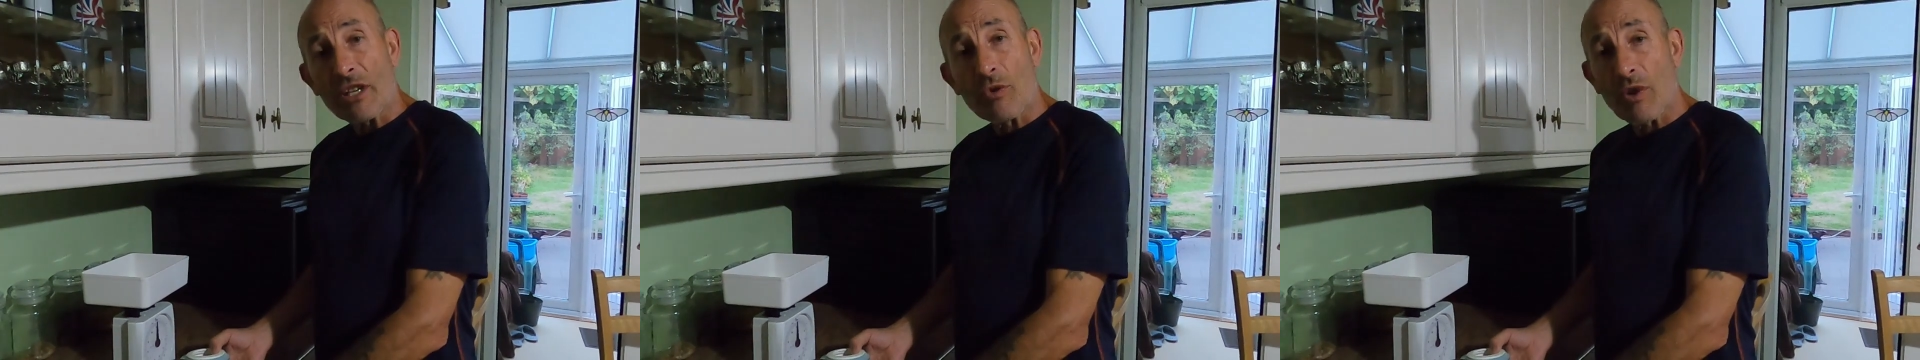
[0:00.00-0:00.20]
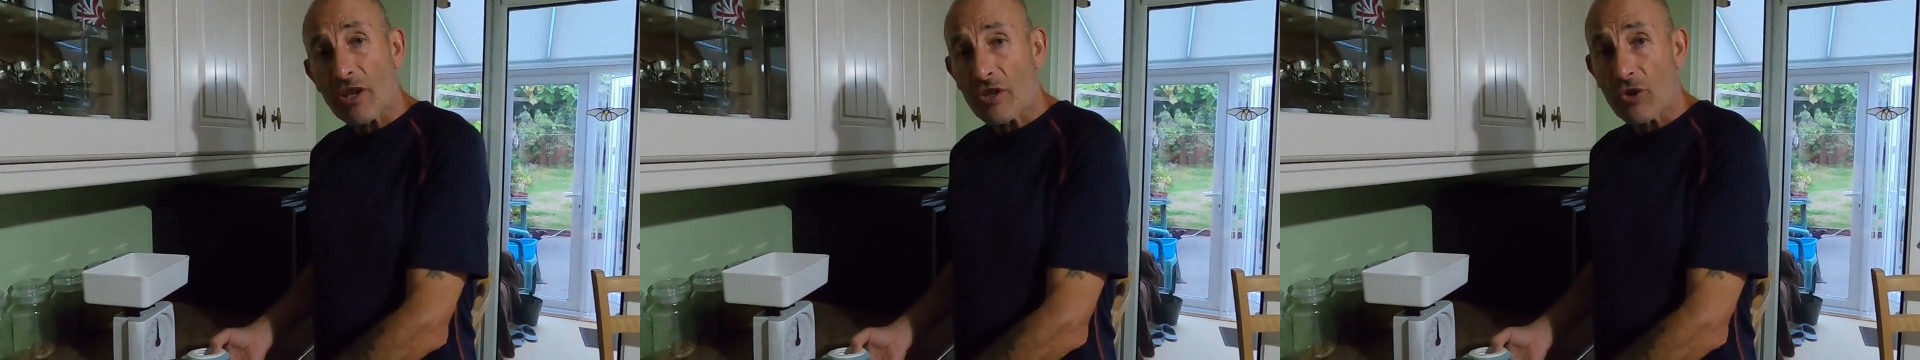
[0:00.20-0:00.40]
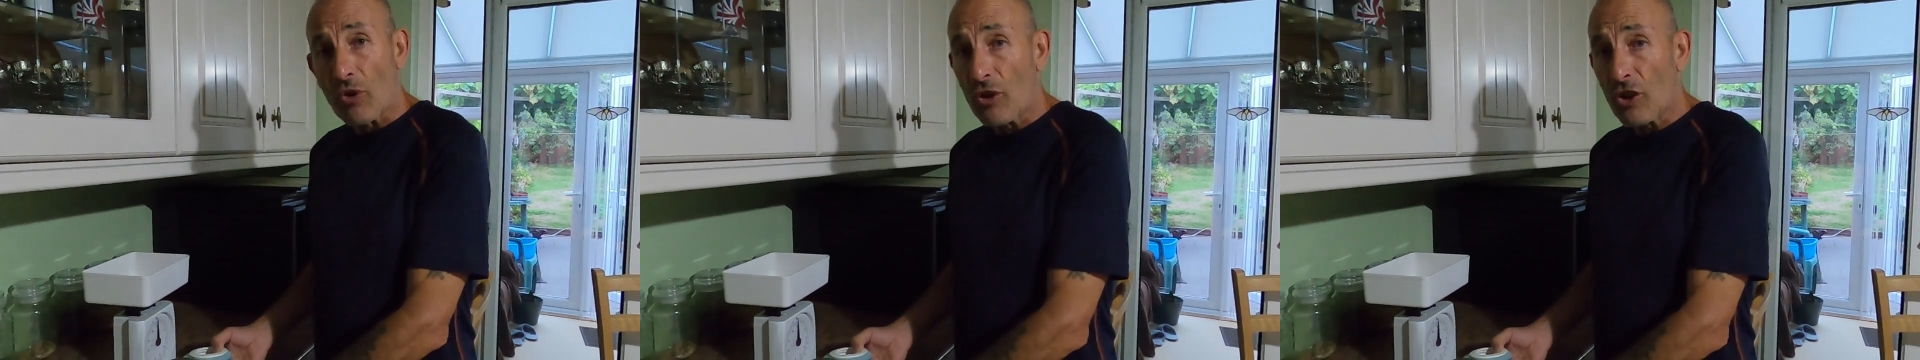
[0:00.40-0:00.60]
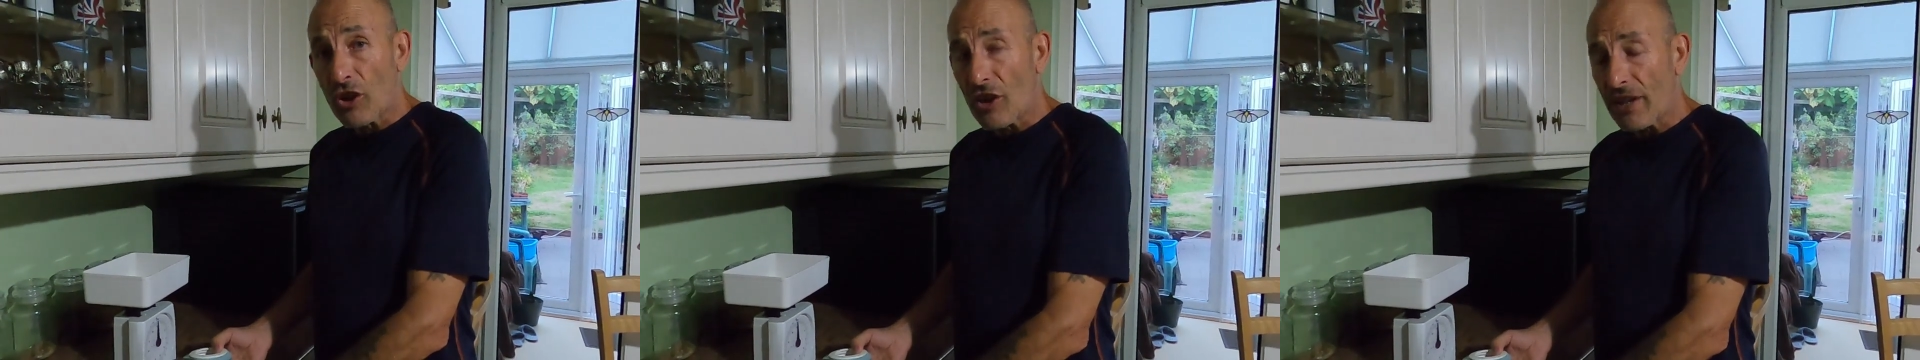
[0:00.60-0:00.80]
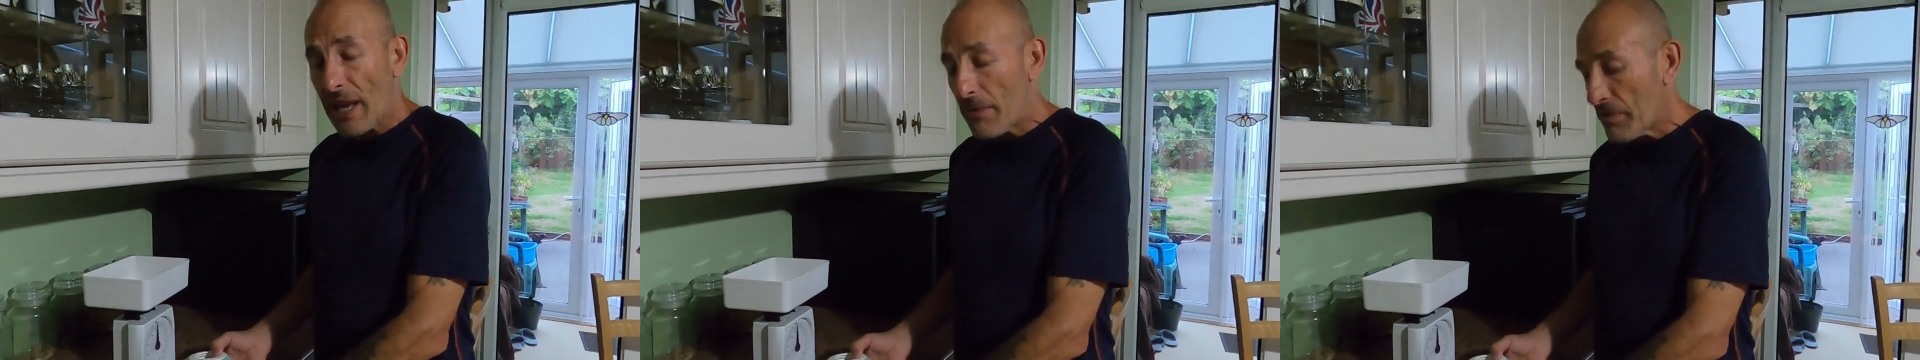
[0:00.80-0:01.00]
a quick sort of
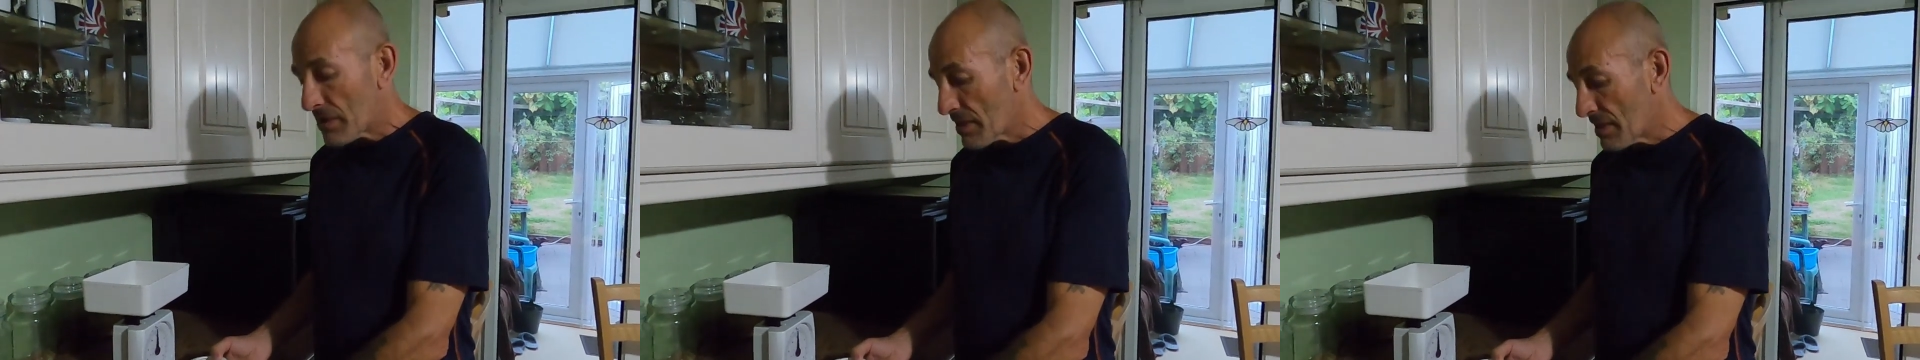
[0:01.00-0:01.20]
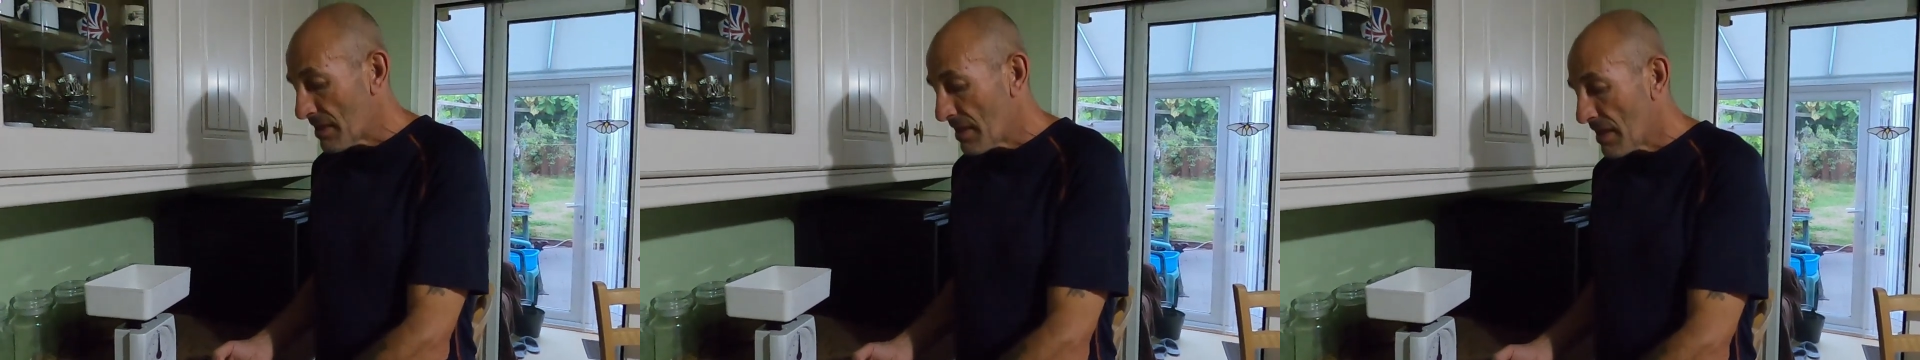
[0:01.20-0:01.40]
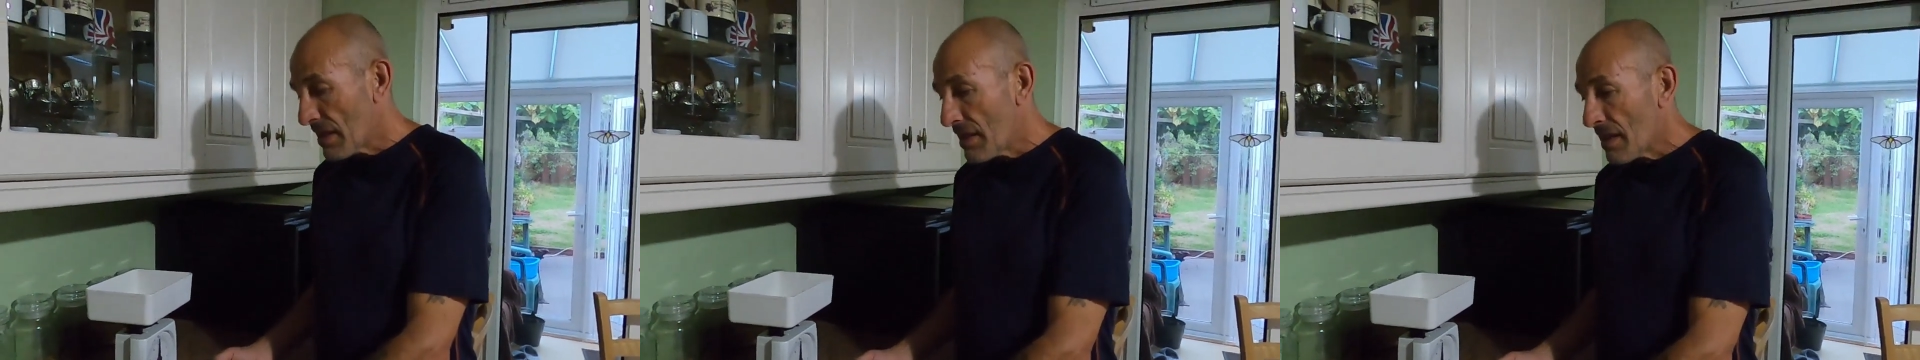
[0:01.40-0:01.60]
look on Amazon.